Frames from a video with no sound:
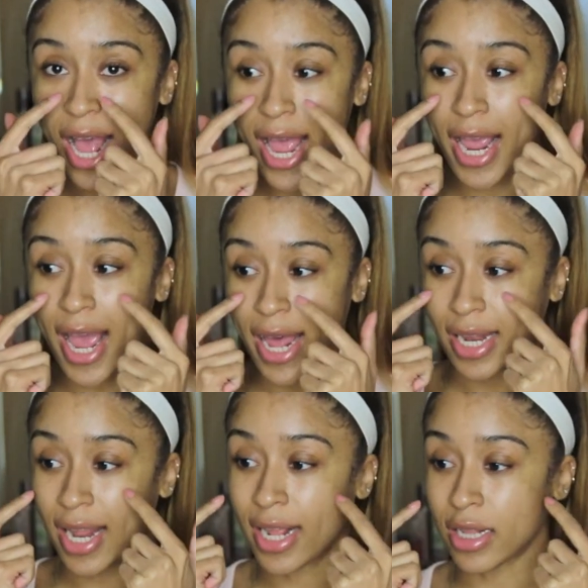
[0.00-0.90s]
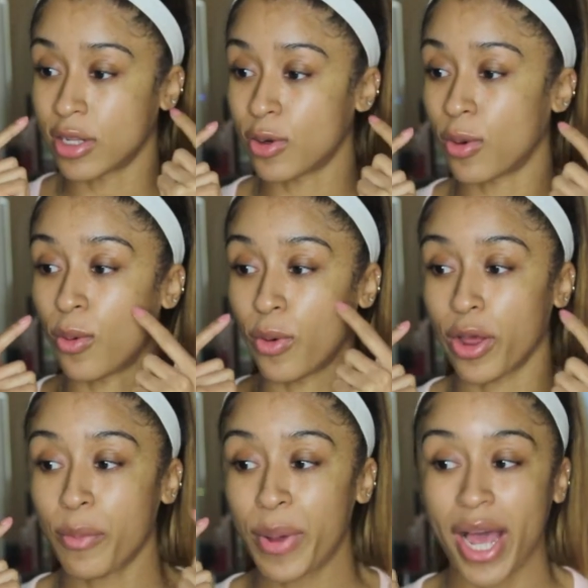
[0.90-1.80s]
I had like little
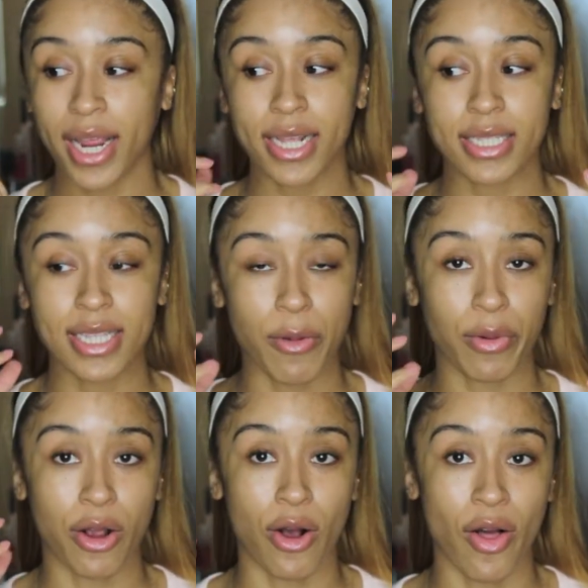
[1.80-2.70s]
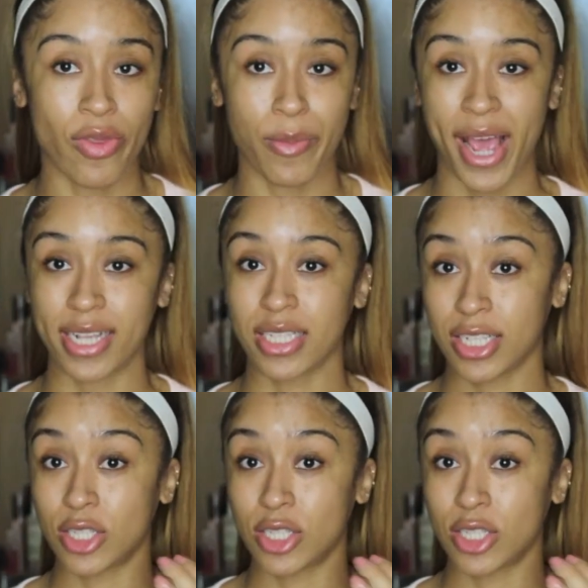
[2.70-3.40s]
oil pockets that were on the mask,